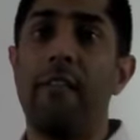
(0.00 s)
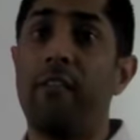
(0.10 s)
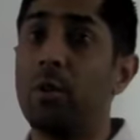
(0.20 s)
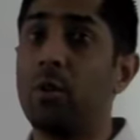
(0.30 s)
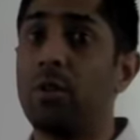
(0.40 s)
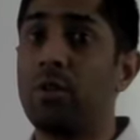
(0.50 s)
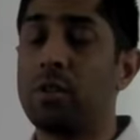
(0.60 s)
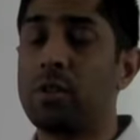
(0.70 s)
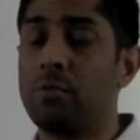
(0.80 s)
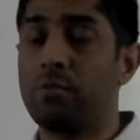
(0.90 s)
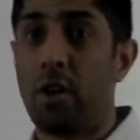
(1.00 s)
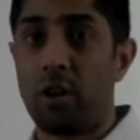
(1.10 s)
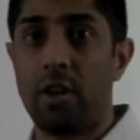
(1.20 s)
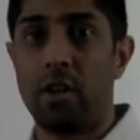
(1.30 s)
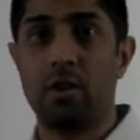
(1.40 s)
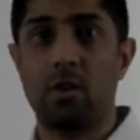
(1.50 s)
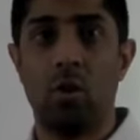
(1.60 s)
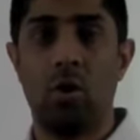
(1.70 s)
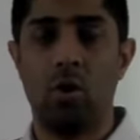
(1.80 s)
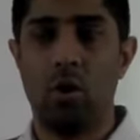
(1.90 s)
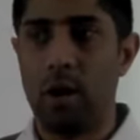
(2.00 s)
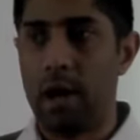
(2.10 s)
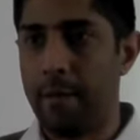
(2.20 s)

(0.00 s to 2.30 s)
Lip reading: for products or